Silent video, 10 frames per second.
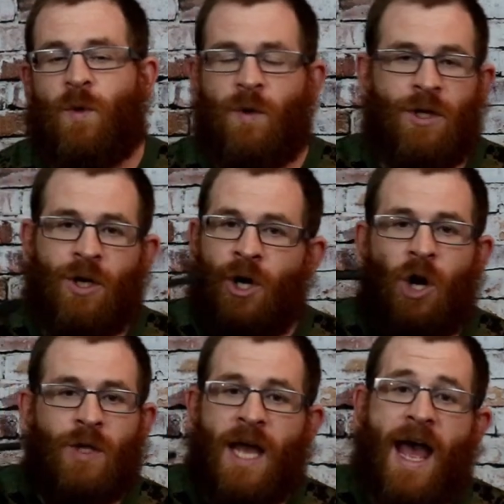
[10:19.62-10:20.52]
when you can
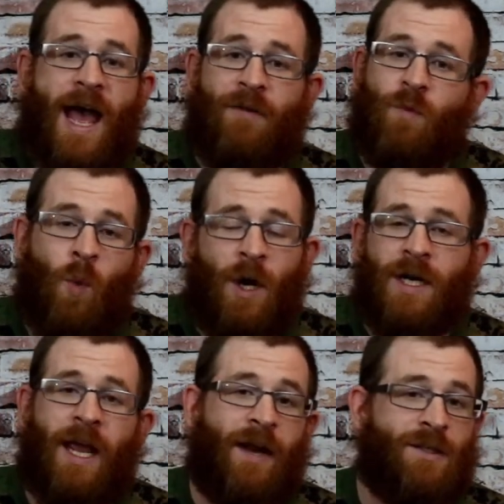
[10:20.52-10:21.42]
only have
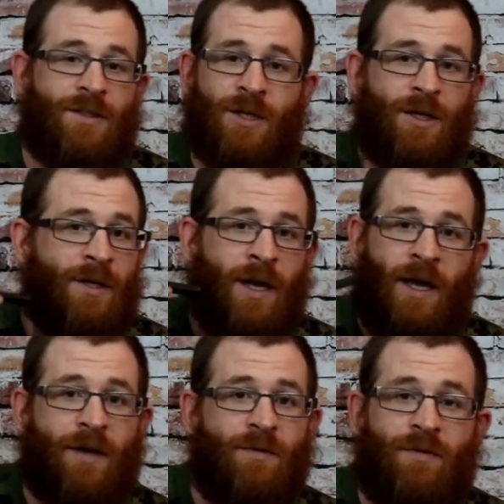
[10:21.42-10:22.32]
1 canister
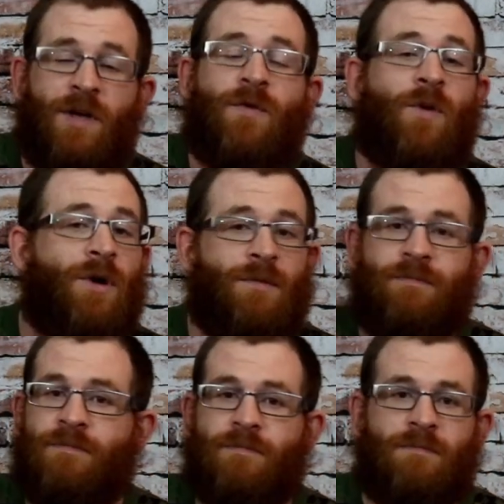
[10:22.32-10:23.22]
and 3, 4,
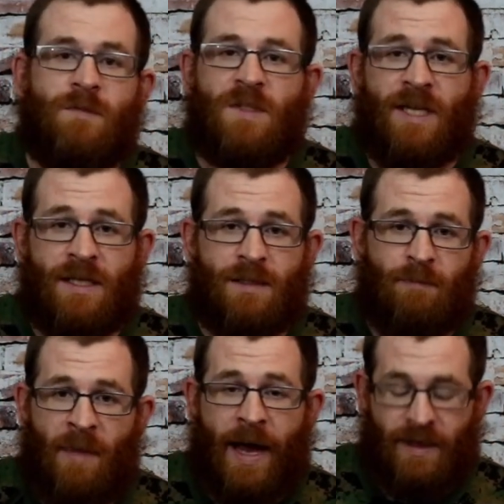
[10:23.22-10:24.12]
6
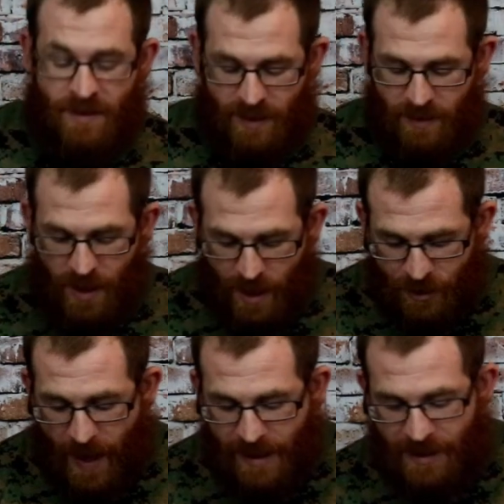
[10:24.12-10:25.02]
magazines.
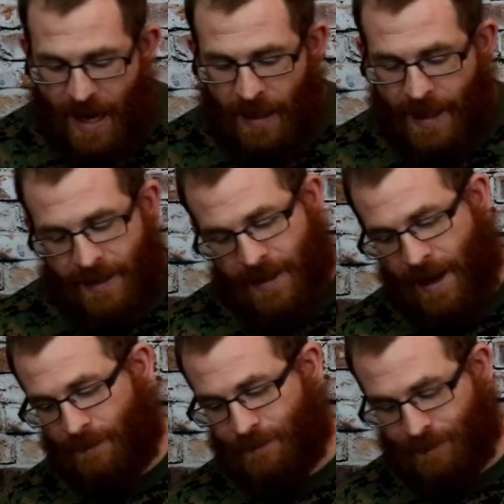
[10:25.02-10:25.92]
So I actually kind of like that.